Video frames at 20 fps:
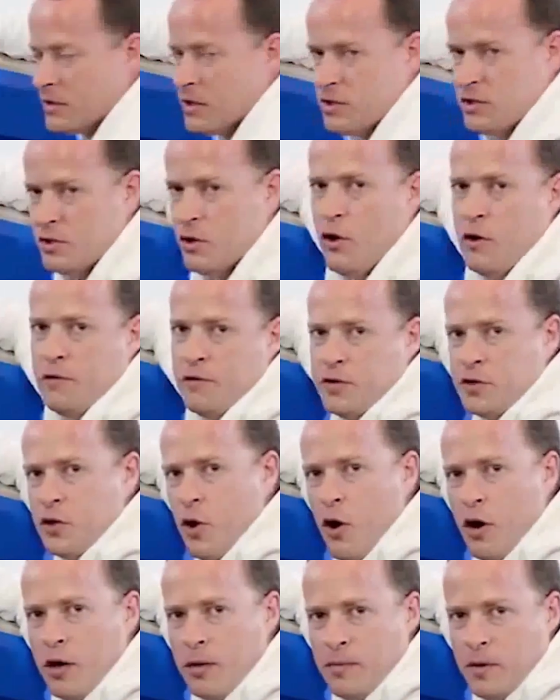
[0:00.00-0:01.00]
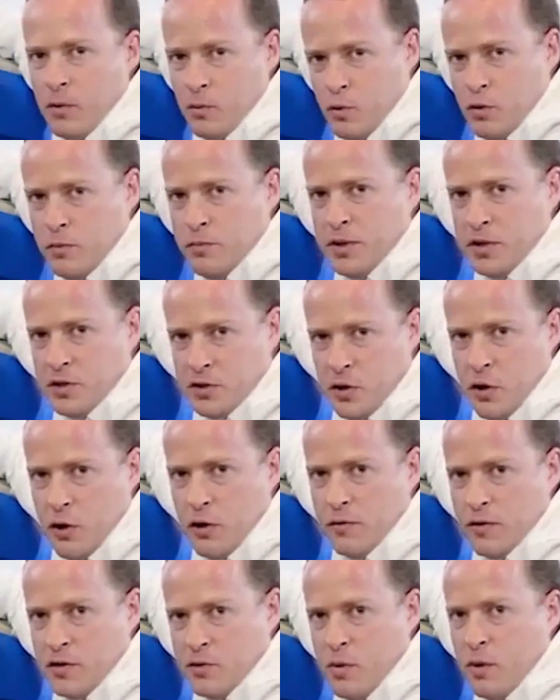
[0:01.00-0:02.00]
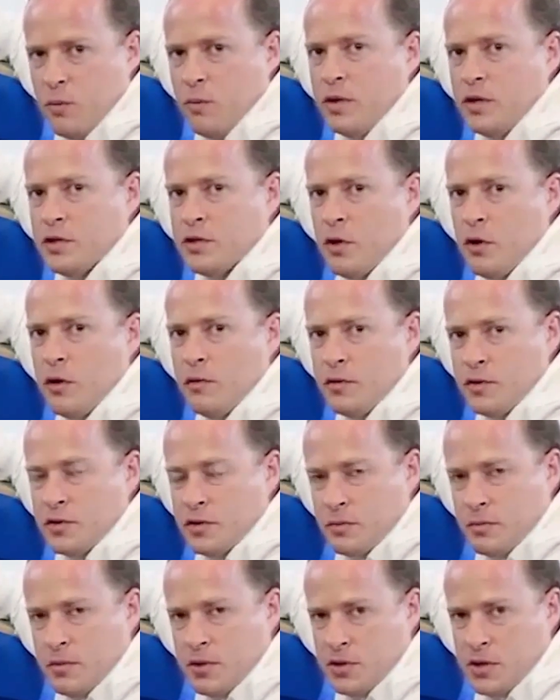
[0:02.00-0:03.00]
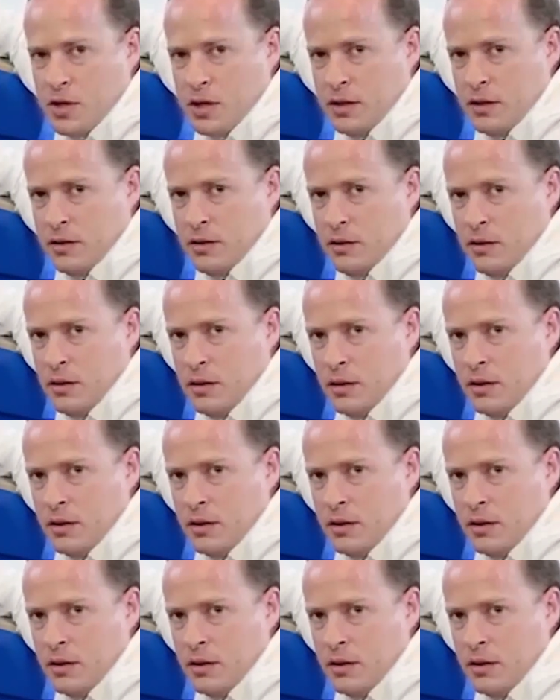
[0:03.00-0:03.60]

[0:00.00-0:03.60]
is a service item that would be serviced when we service the machine.